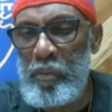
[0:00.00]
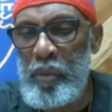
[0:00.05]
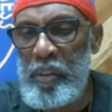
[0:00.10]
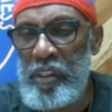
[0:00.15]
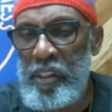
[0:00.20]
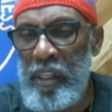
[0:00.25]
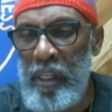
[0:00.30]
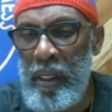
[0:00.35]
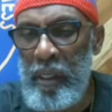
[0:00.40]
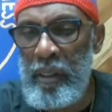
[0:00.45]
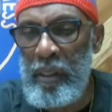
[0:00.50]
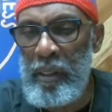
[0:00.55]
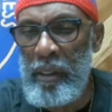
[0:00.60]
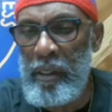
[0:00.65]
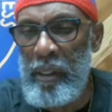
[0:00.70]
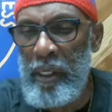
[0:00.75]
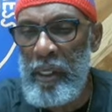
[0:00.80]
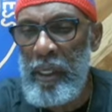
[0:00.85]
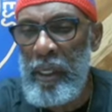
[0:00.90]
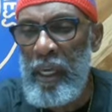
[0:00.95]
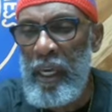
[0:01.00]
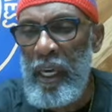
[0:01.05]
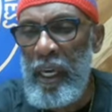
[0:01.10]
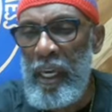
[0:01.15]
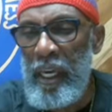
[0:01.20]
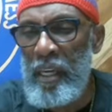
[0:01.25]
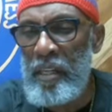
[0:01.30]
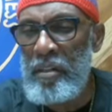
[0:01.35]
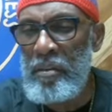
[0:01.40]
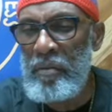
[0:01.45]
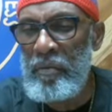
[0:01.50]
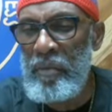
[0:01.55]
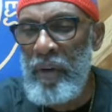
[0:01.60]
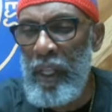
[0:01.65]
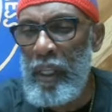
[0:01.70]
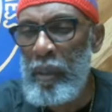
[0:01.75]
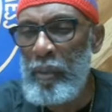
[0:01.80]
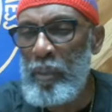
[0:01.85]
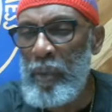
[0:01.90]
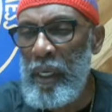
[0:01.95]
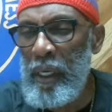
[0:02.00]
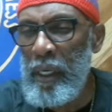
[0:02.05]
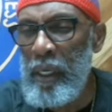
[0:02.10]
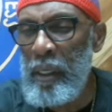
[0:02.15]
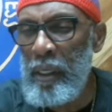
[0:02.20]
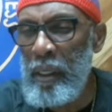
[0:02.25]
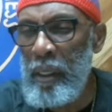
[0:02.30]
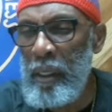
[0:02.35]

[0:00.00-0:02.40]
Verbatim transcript: particularly in developing and